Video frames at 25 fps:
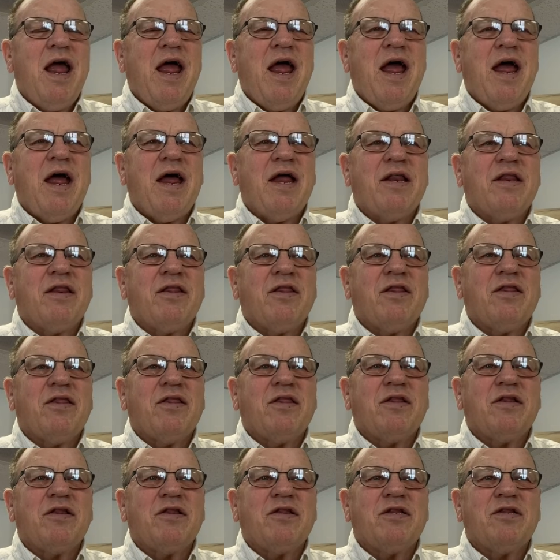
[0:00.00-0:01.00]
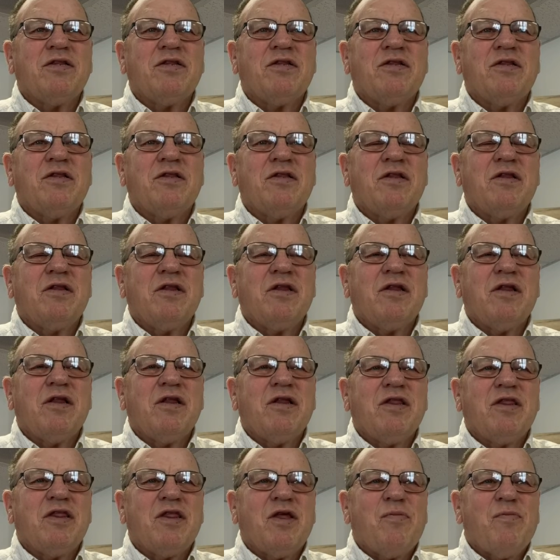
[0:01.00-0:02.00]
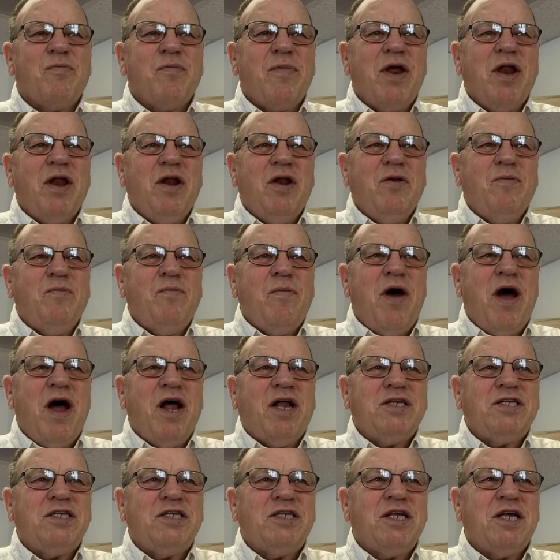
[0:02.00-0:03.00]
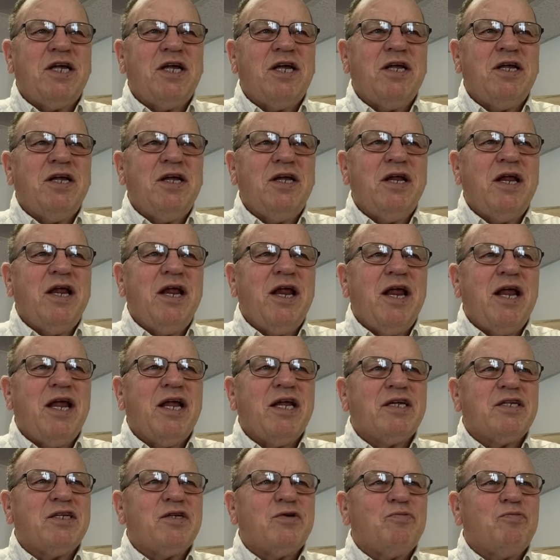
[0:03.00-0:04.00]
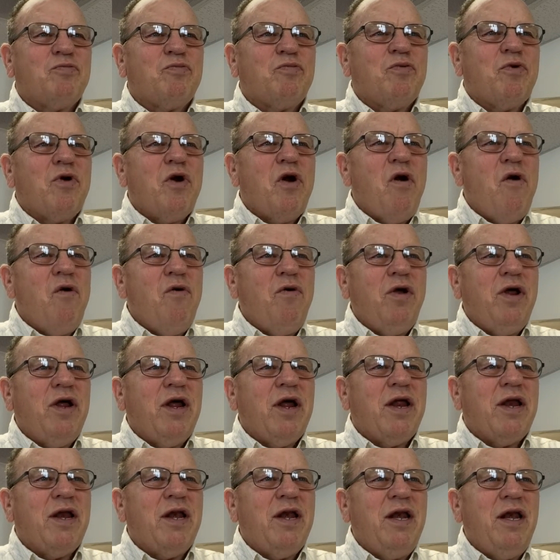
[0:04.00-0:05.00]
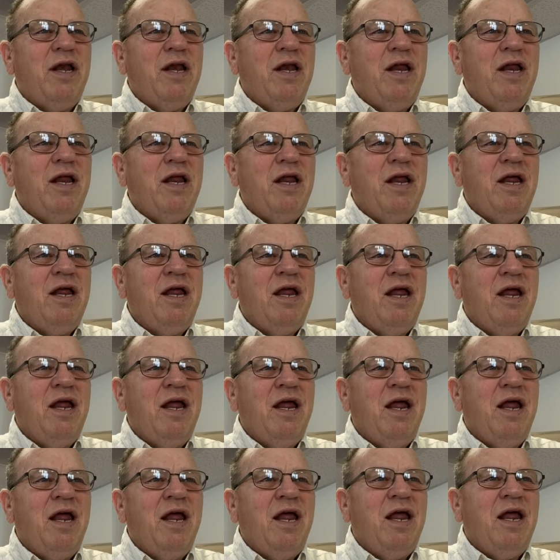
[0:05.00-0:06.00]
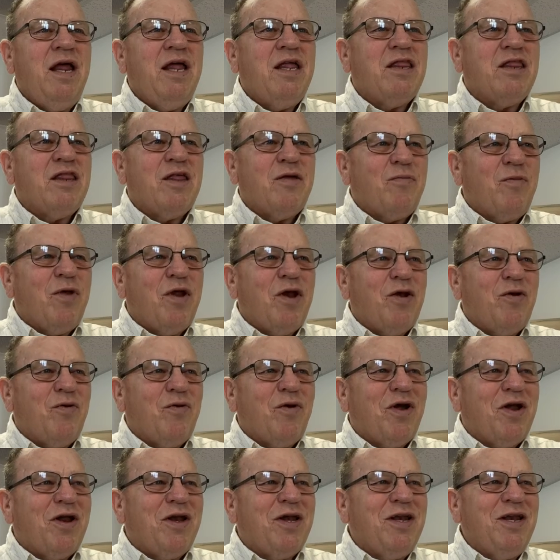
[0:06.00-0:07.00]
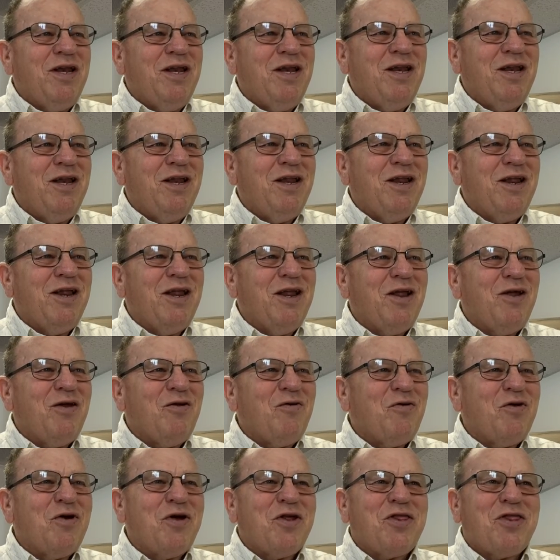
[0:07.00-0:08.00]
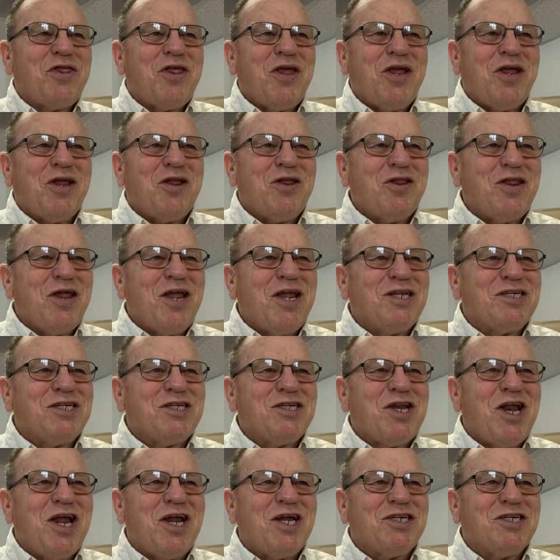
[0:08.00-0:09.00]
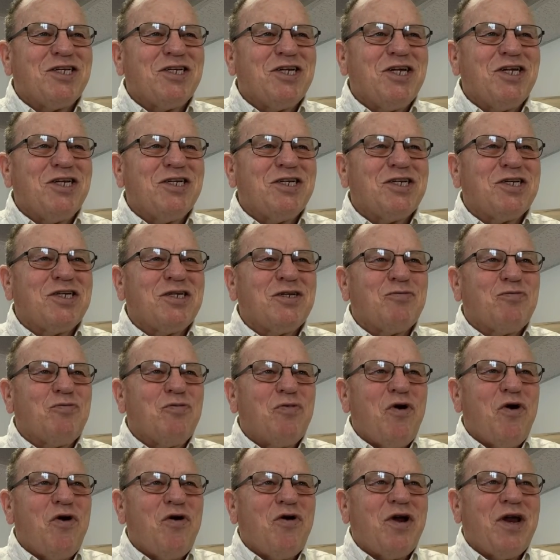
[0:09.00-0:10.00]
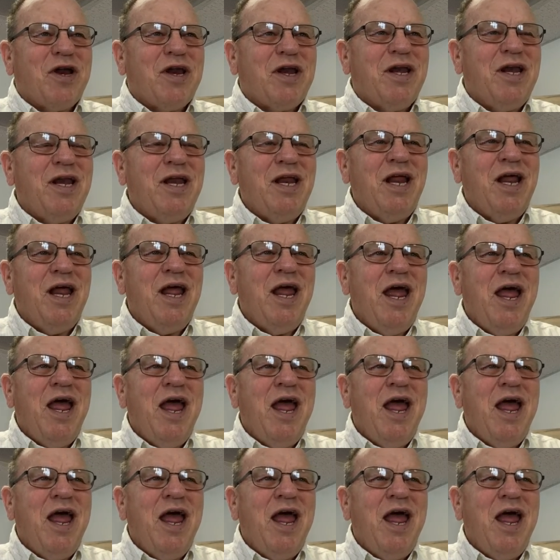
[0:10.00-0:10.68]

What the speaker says: And the middle matzah is broken. The middle one, we think that's like Jesus, broken.